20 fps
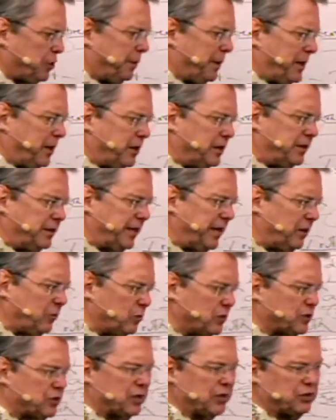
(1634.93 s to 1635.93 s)
to be content
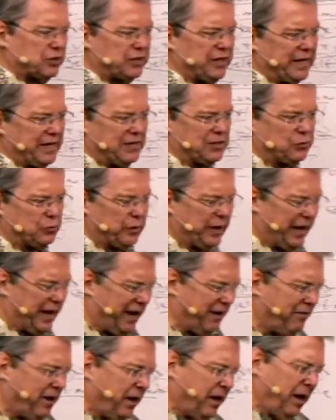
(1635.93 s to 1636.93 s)
with such things as we
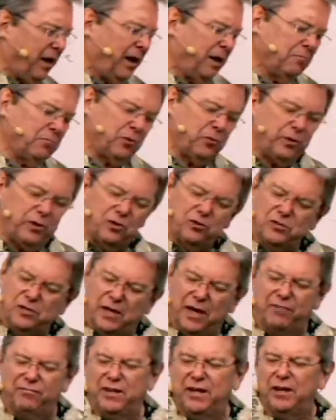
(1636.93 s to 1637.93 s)
have, but we
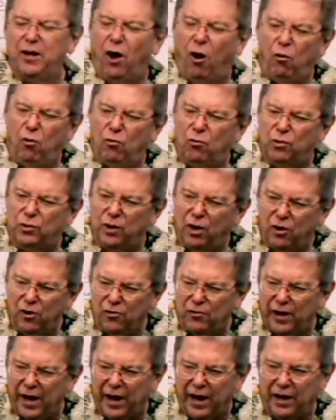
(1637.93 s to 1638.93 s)
usually have to get old to
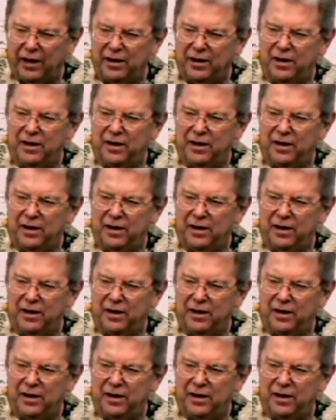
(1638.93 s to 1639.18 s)
learn that.